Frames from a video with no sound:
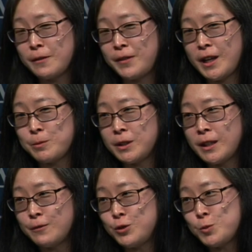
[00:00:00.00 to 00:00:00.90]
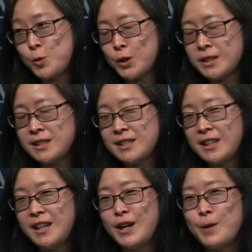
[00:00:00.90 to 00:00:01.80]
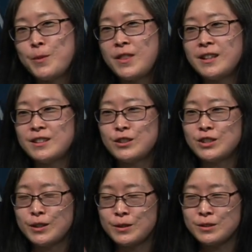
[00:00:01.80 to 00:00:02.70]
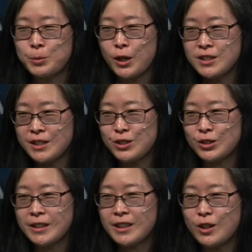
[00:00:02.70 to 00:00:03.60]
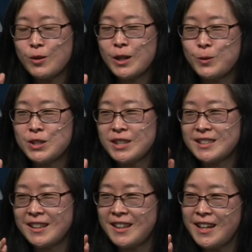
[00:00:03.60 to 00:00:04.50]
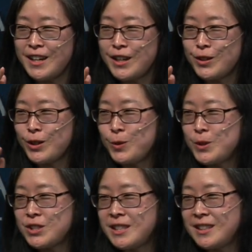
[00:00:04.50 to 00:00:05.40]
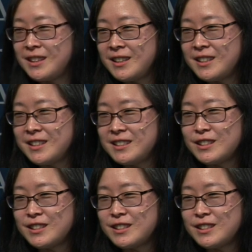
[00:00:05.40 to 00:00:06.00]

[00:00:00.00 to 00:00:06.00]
family. I have two boys. But then there's certain projects you're like, oh, I wish I said that, or I wish I did this.